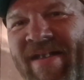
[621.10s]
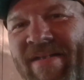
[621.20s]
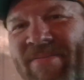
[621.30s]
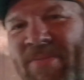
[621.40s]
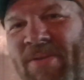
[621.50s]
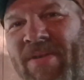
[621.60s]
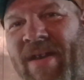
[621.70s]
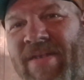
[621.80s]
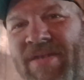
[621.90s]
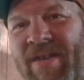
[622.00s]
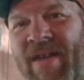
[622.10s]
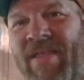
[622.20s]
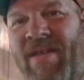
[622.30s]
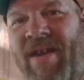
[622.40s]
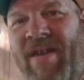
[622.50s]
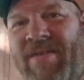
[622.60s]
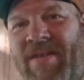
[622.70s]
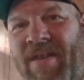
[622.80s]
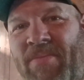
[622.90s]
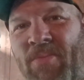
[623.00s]
Yeah, we'll catch you in the next
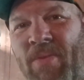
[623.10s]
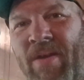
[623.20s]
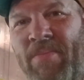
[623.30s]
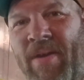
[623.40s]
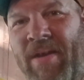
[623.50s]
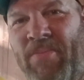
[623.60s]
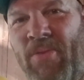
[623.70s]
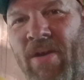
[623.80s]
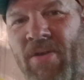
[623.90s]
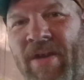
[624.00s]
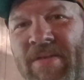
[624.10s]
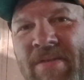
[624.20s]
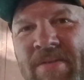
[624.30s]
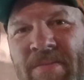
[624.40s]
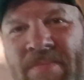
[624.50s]
clip. We're making progress.